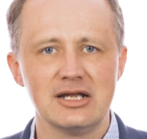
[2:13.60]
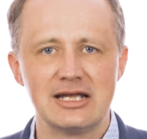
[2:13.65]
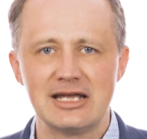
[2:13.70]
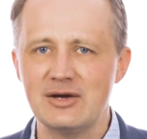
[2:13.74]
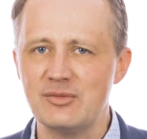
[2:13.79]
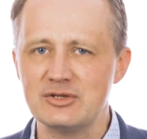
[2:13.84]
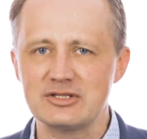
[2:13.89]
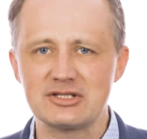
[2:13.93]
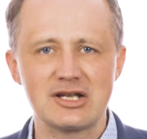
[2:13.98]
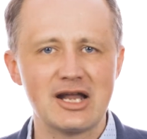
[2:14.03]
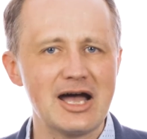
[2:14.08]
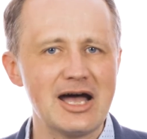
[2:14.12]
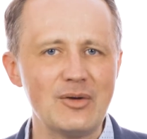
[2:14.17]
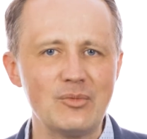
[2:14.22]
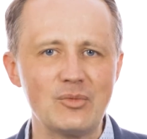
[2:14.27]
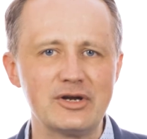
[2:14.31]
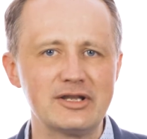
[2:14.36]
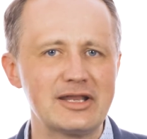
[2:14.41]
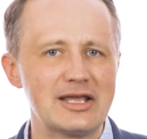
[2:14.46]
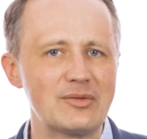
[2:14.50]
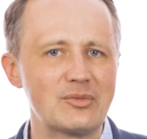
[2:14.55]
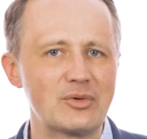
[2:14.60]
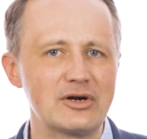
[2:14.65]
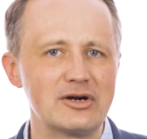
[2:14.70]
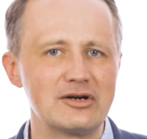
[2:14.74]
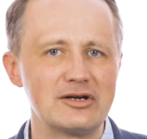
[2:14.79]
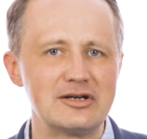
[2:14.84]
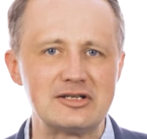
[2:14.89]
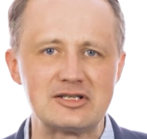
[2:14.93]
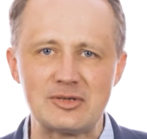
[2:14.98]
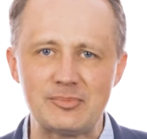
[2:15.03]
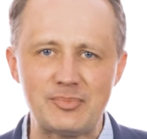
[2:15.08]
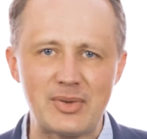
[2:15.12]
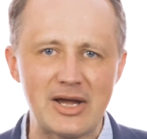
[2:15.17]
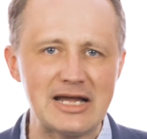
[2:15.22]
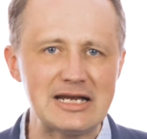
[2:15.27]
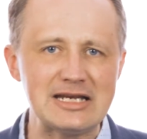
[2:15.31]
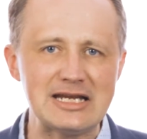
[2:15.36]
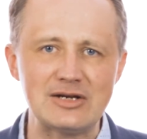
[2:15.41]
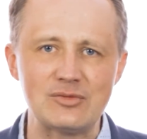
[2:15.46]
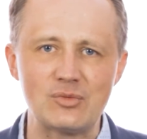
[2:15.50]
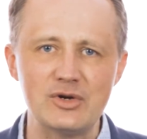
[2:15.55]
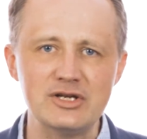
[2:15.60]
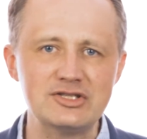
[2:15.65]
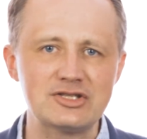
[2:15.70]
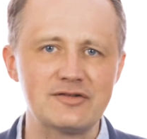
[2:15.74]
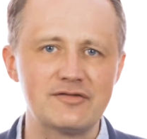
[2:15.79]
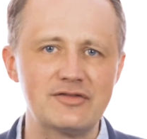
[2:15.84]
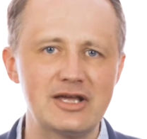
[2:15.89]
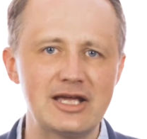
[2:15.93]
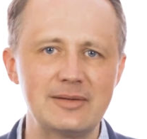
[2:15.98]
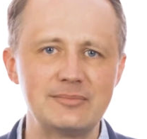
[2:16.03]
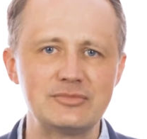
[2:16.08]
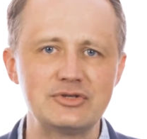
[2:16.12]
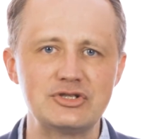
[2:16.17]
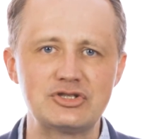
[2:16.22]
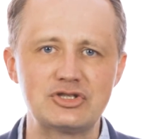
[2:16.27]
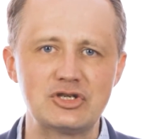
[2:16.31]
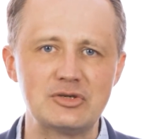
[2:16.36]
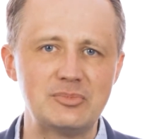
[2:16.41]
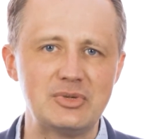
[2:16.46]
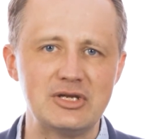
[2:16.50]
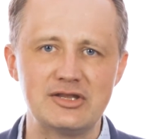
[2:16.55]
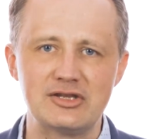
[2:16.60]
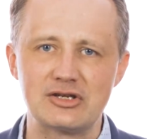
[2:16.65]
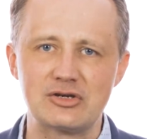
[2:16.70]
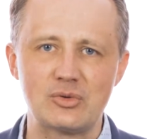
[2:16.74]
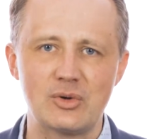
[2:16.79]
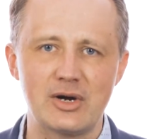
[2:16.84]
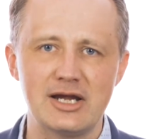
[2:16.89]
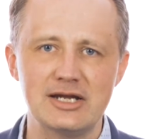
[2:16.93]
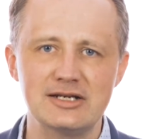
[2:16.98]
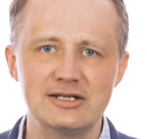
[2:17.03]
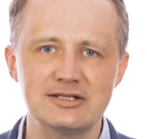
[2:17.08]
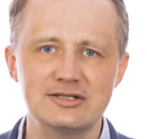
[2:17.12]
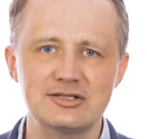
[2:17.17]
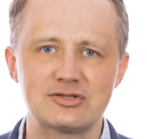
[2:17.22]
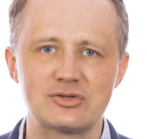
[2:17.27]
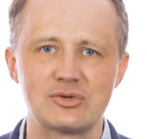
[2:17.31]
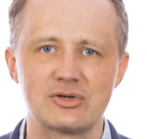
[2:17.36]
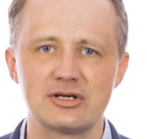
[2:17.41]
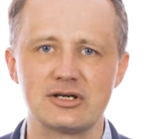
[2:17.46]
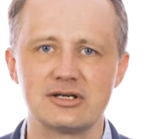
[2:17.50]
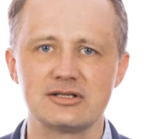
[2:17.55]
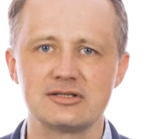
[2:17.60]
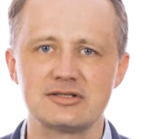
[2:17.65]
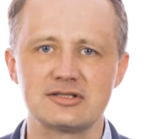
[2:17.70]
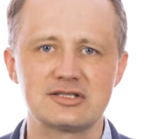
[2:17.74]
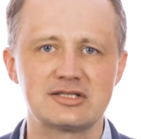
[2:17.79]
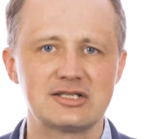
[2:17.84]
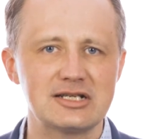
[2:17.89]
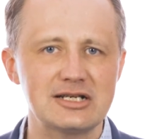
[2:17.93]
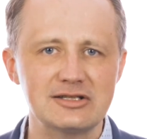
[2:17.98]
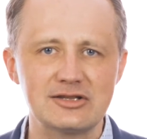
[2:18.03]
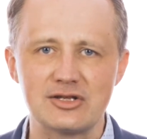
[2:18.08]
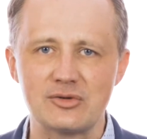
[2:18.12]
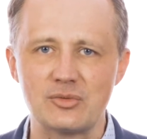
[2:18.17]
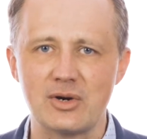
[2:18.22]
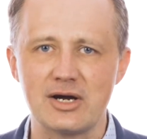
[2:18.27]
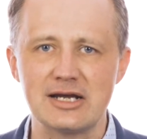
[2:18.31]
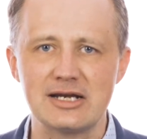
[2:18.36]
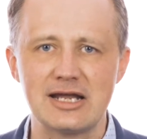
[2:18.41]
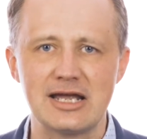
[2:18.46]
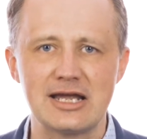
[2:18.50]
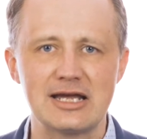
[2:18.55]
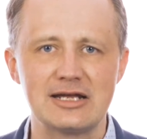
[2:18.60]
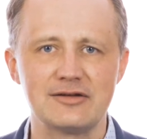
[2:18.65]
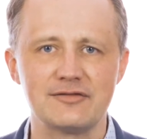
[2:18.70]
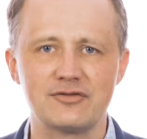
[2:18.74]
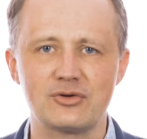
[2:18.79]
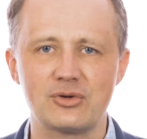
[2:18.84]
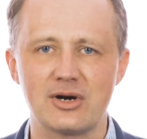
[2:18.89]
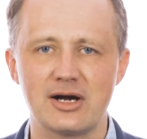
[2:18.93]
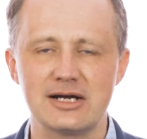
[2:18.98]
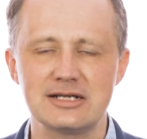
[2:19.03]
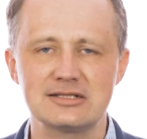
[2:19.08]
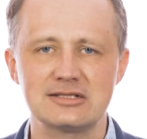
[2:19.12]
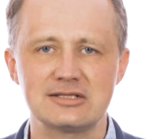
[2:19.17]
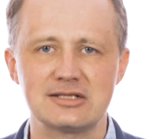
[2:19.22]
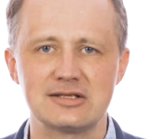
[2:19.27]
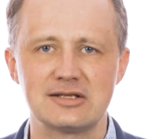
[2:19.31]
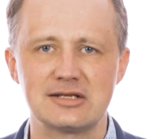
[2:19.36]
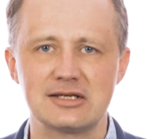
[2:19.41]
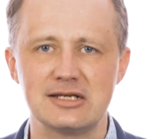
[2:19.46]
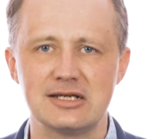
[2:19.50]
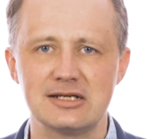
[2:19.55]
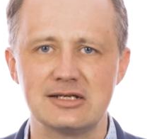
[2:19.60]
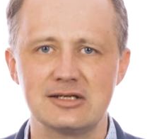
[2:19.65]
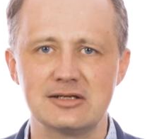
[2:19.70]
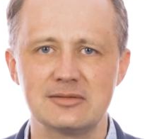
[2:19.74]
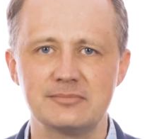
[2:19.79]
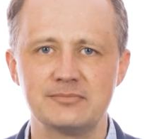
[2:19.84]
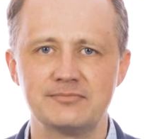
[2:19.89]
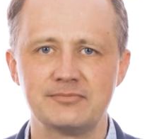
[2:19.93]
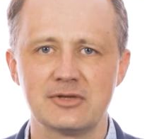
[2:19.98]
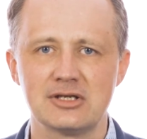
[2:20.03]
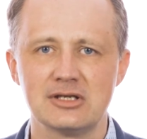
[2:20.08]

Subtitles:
It was not when they were debating which of them should be the greatest or sit at the right hand of Christ in the kingdom.